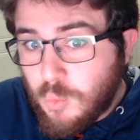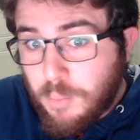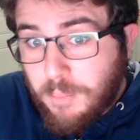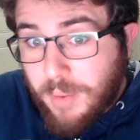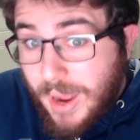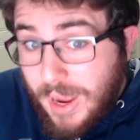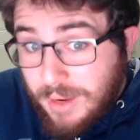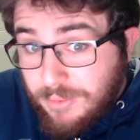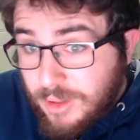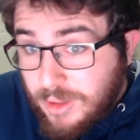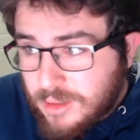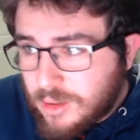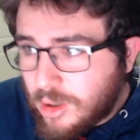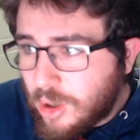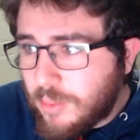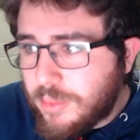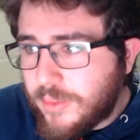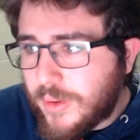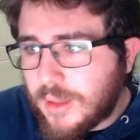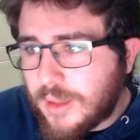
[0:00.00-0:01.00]
pirate
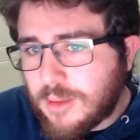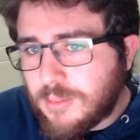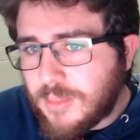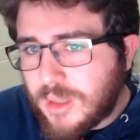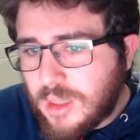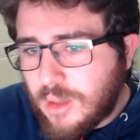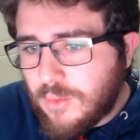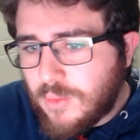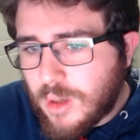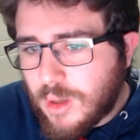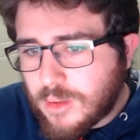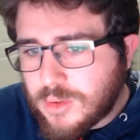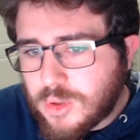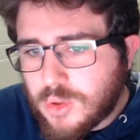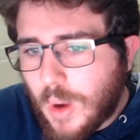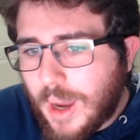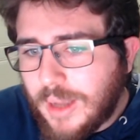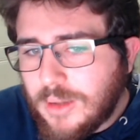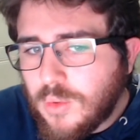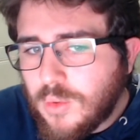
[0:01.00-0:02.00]
copyrighted material.
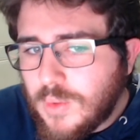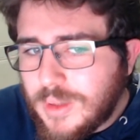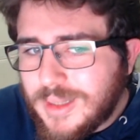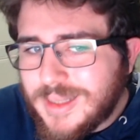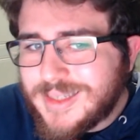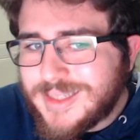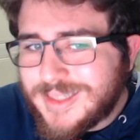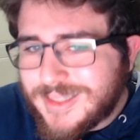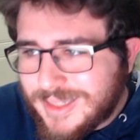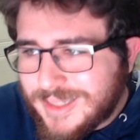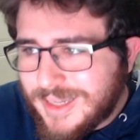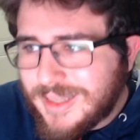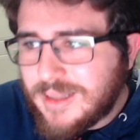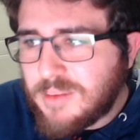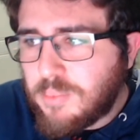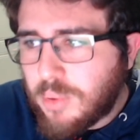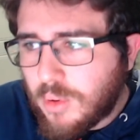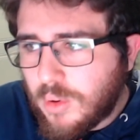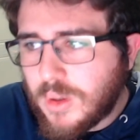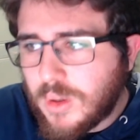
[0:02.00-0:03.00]
So I don't really see the
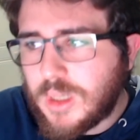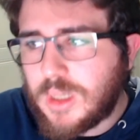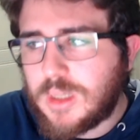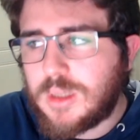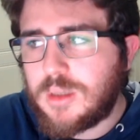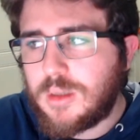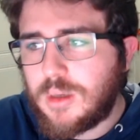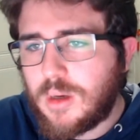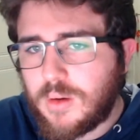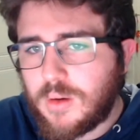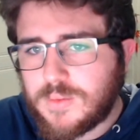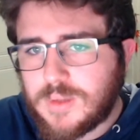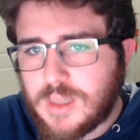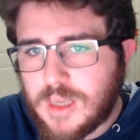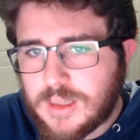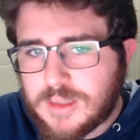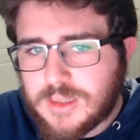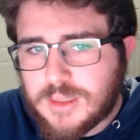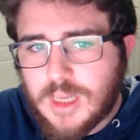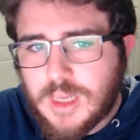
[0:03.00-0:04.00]
point of
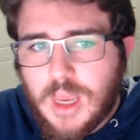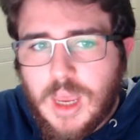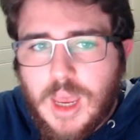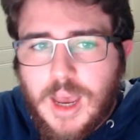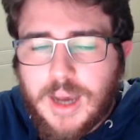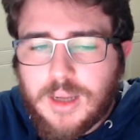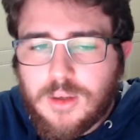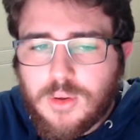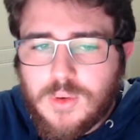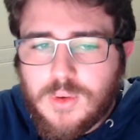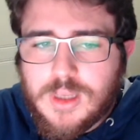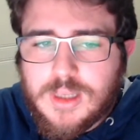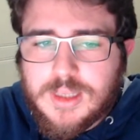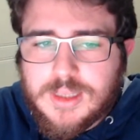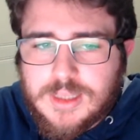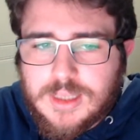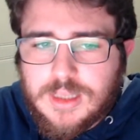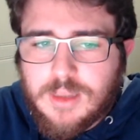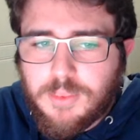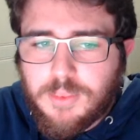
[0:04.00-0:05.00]
this. I don't really
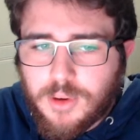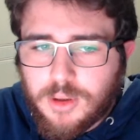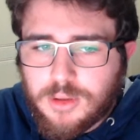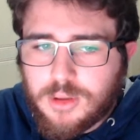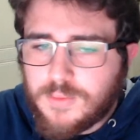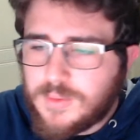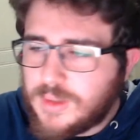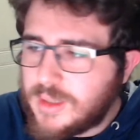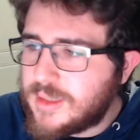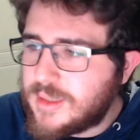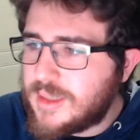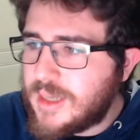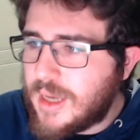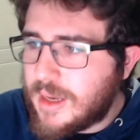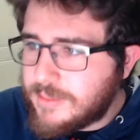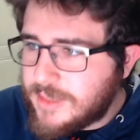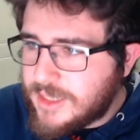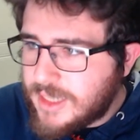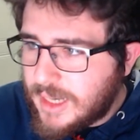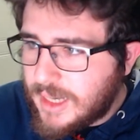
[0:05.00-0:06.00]
see the point of this
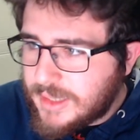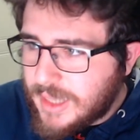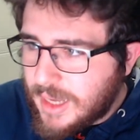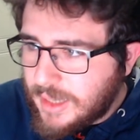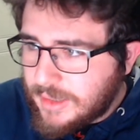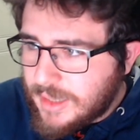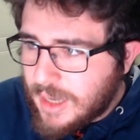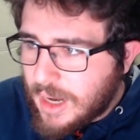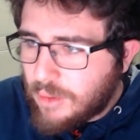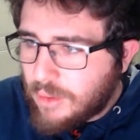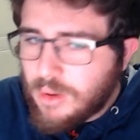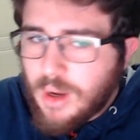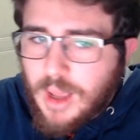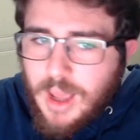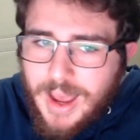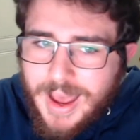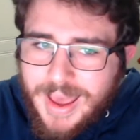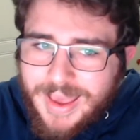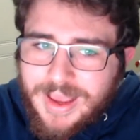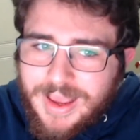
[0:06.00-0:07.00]
DMCA takedown.
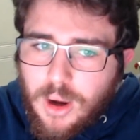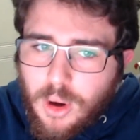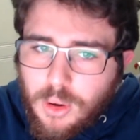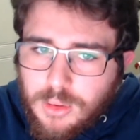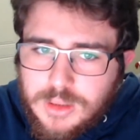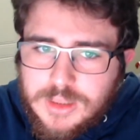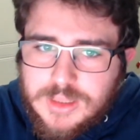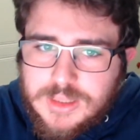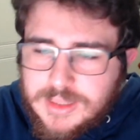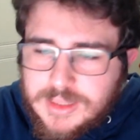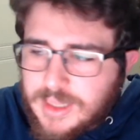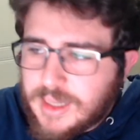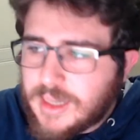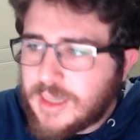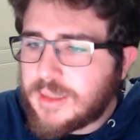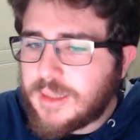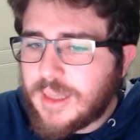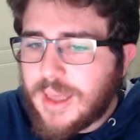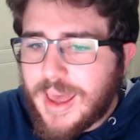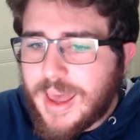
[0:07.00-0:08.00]
I only see
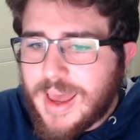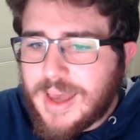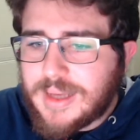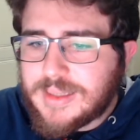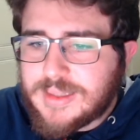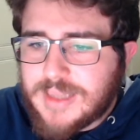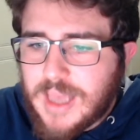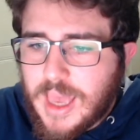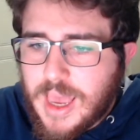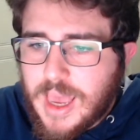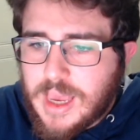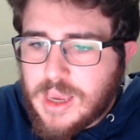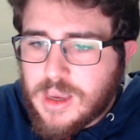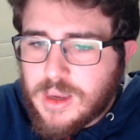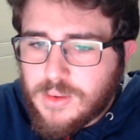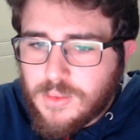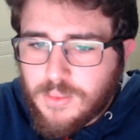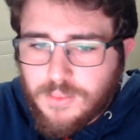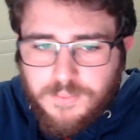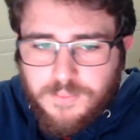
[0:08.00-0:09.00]
it as a